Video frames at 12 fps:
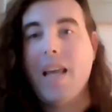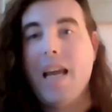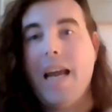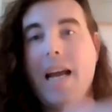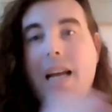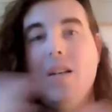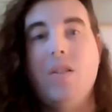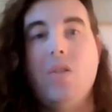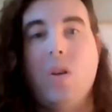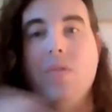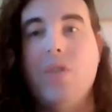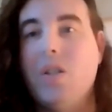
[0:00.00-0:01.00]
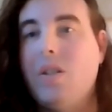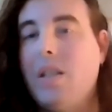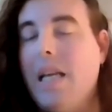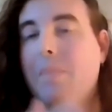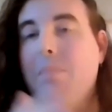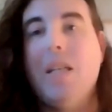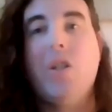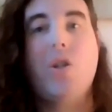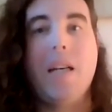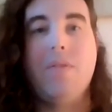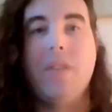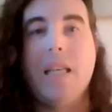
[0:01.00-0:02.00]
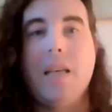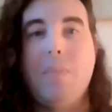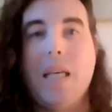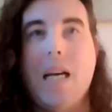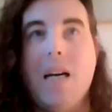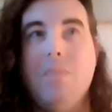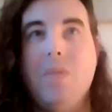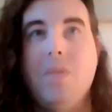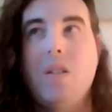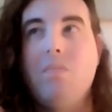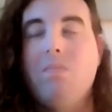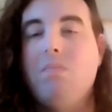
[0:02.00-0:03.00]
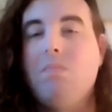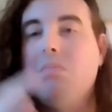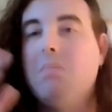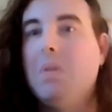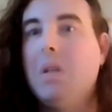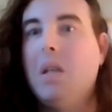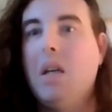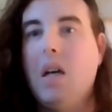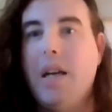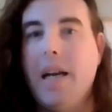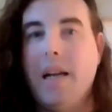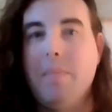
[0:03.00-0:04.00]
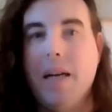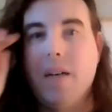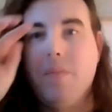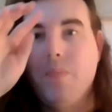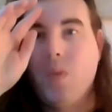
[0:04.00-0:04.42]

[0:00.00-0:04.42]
and sort of just administratively, it becomes a nightmare.